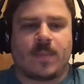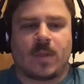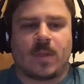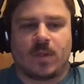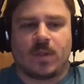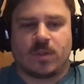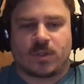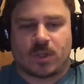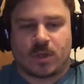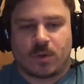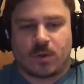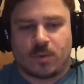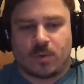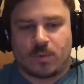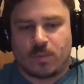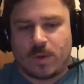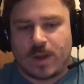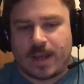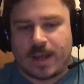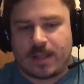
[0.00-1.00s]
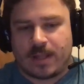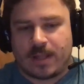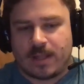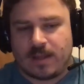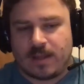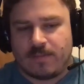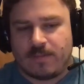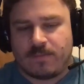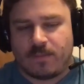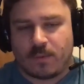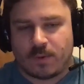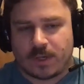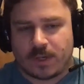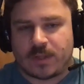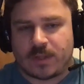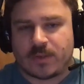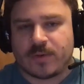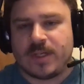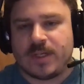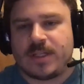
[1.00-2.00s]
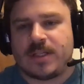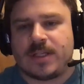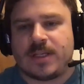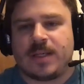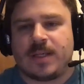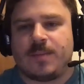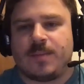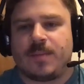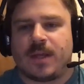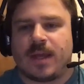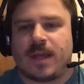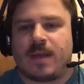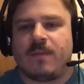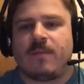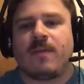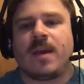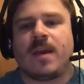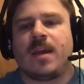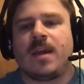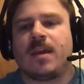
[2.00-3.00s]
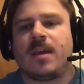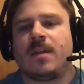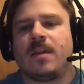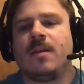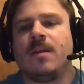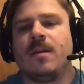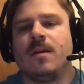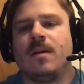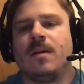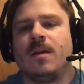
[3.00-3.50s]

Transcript: So when the 43 seat became vacant,